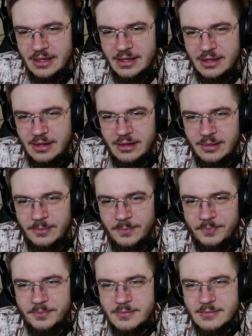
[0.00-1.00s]

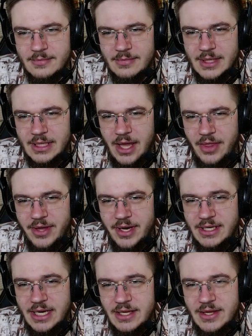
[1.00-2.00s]
And
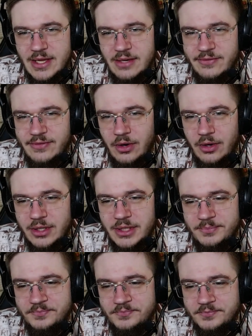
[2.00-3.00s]
then Flock
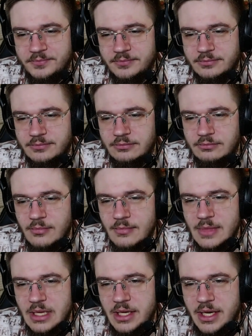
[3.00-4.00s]

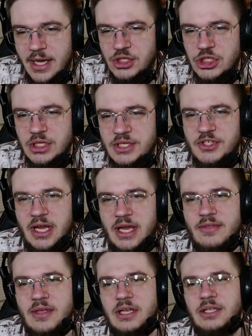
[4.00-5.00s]
actually
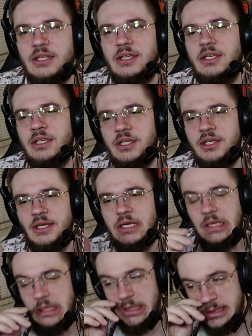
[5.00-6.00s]
saying that
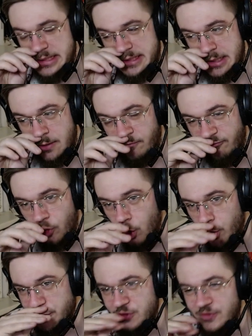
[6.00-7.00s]
he is the
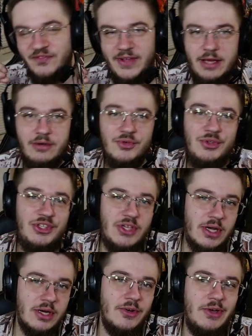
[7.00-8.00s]
voice of Eren
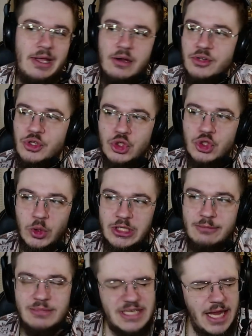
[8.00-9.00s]
Yeager. Eren told
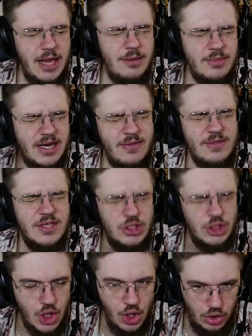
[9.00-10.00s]
him 10 months
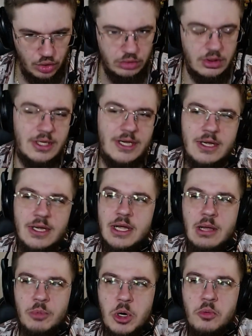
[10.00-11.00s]
ago,
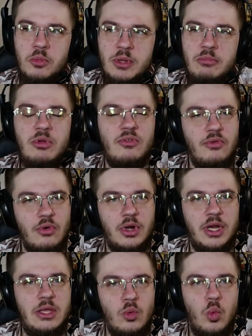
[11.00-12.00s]
probably before
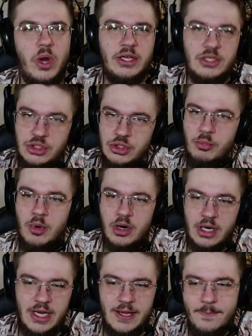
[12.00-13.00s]
he went to
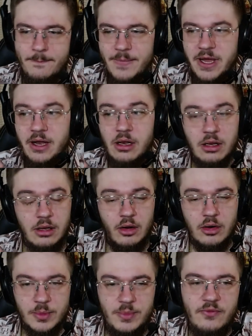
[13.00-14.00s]
Marley,
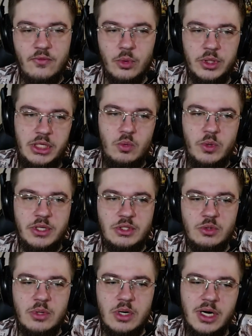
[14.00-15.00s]
long before he went to
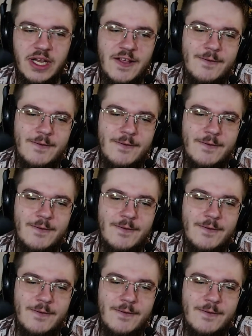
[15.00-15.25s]
Marley,